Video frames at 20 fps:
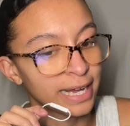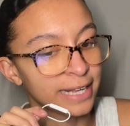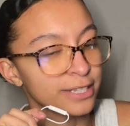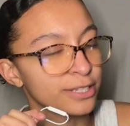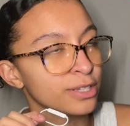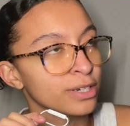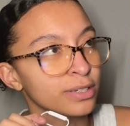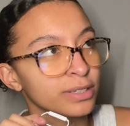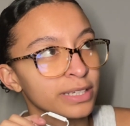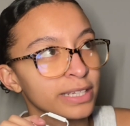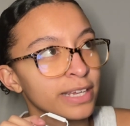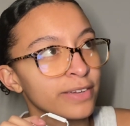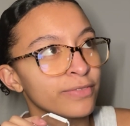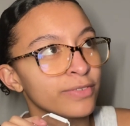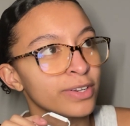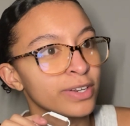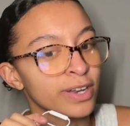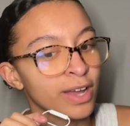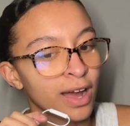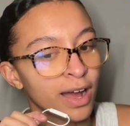certainly have
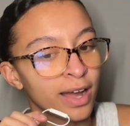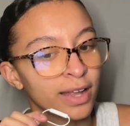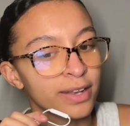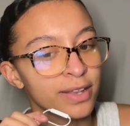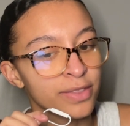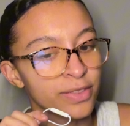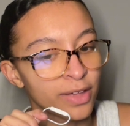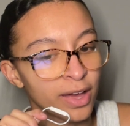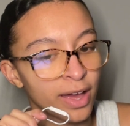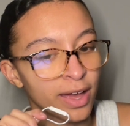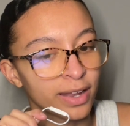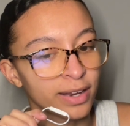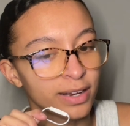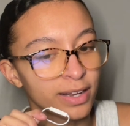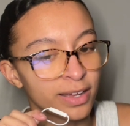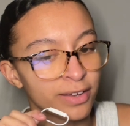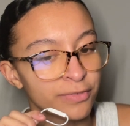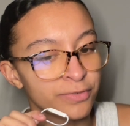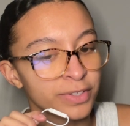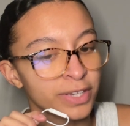not thought
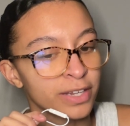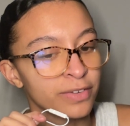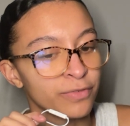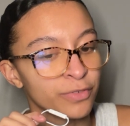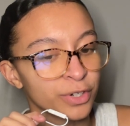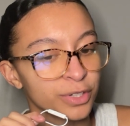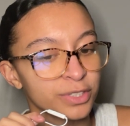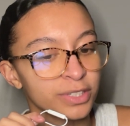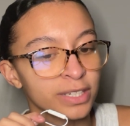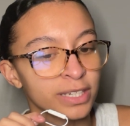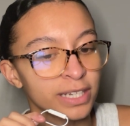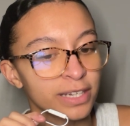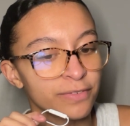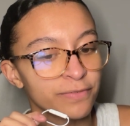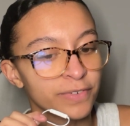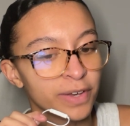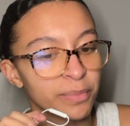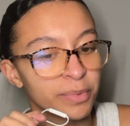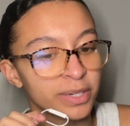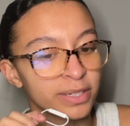of the adversity of
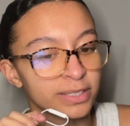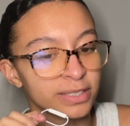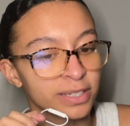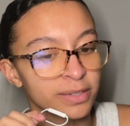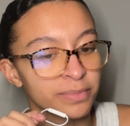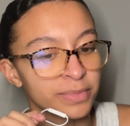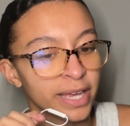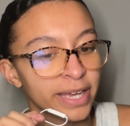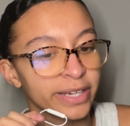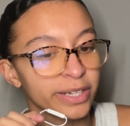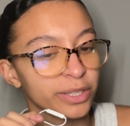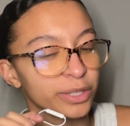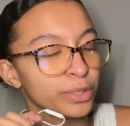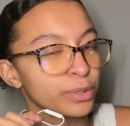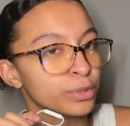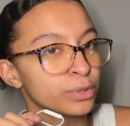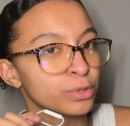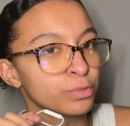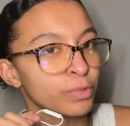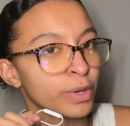feminism that
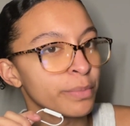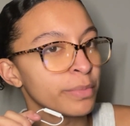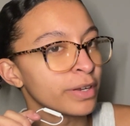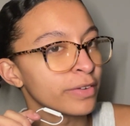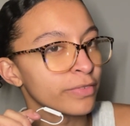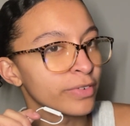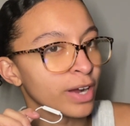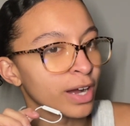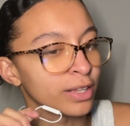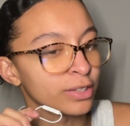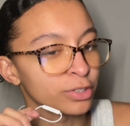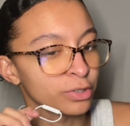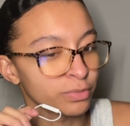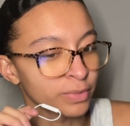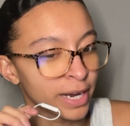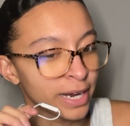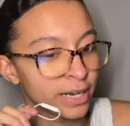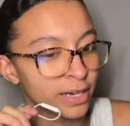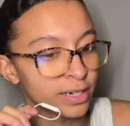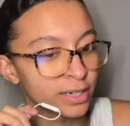includes women of color
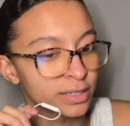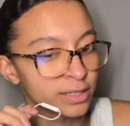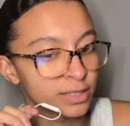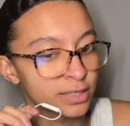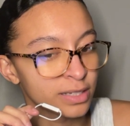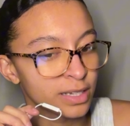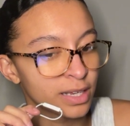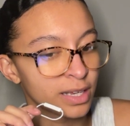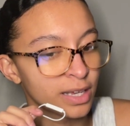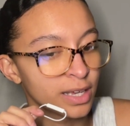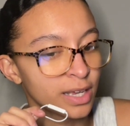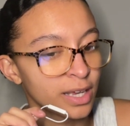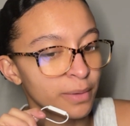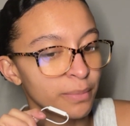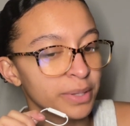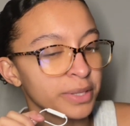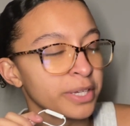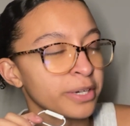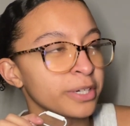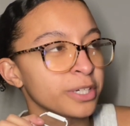writers,
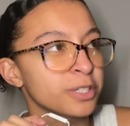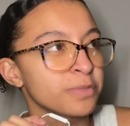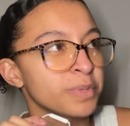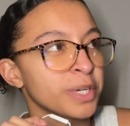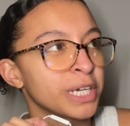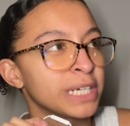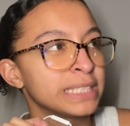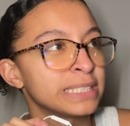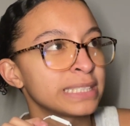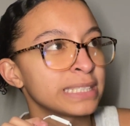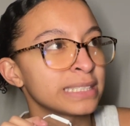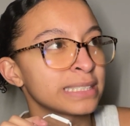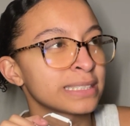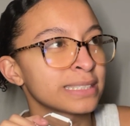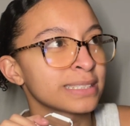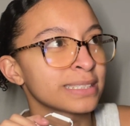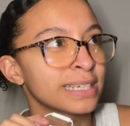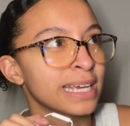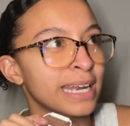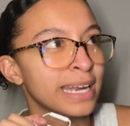but their
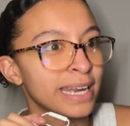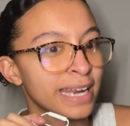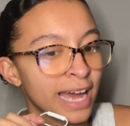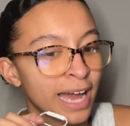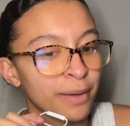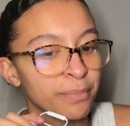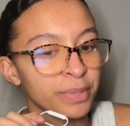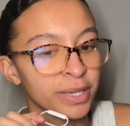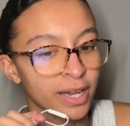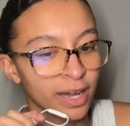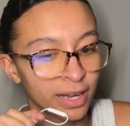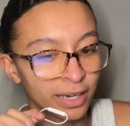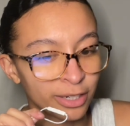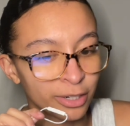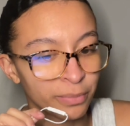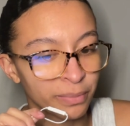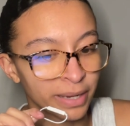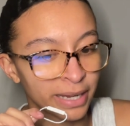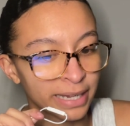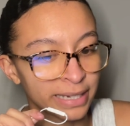experiences cannot be
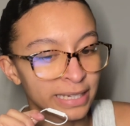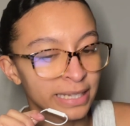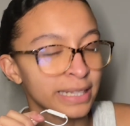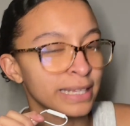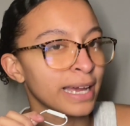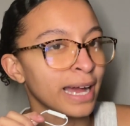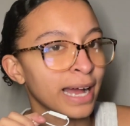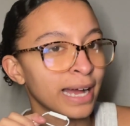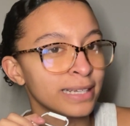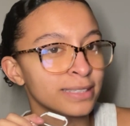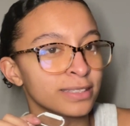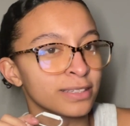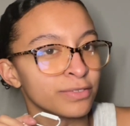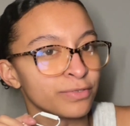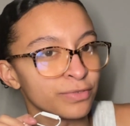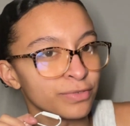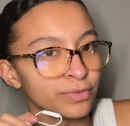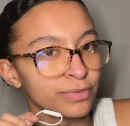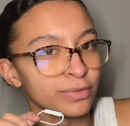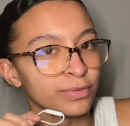undermined in the eyes
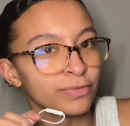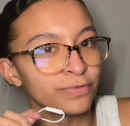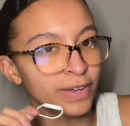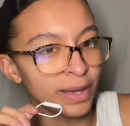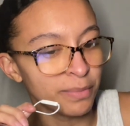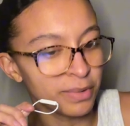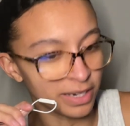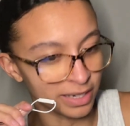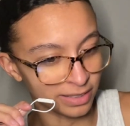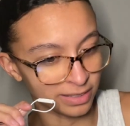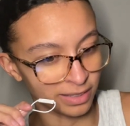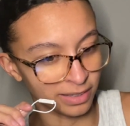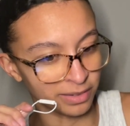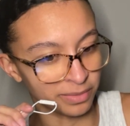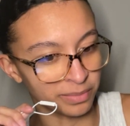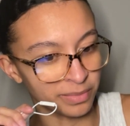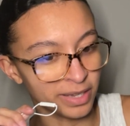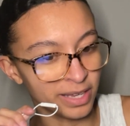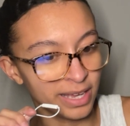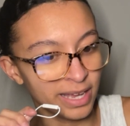of
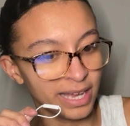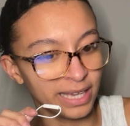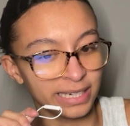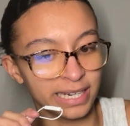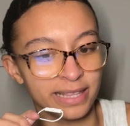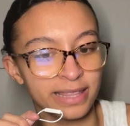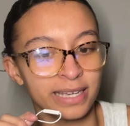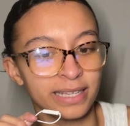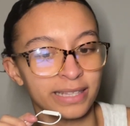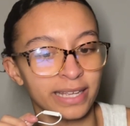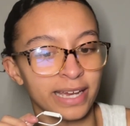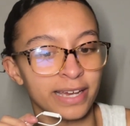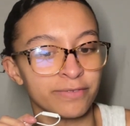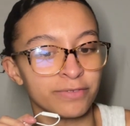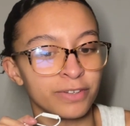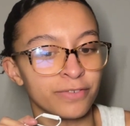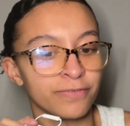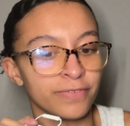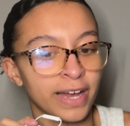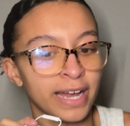feminism, and I think they have
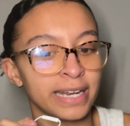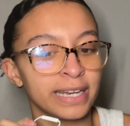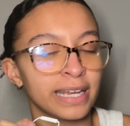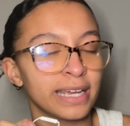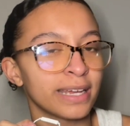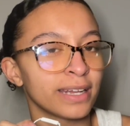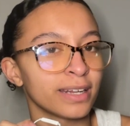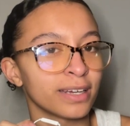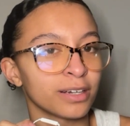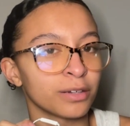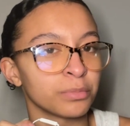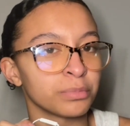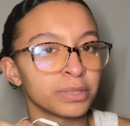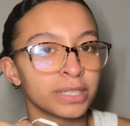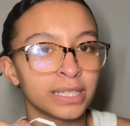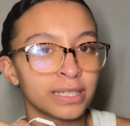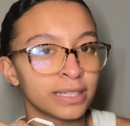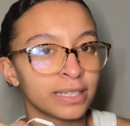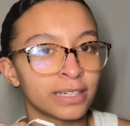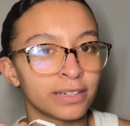defined it in a
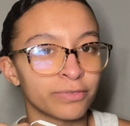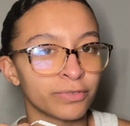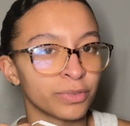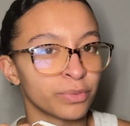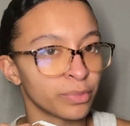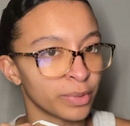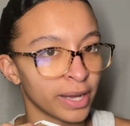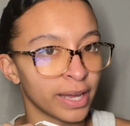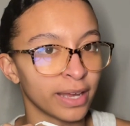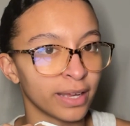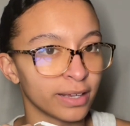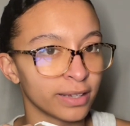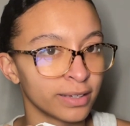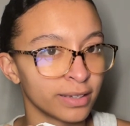completely different way.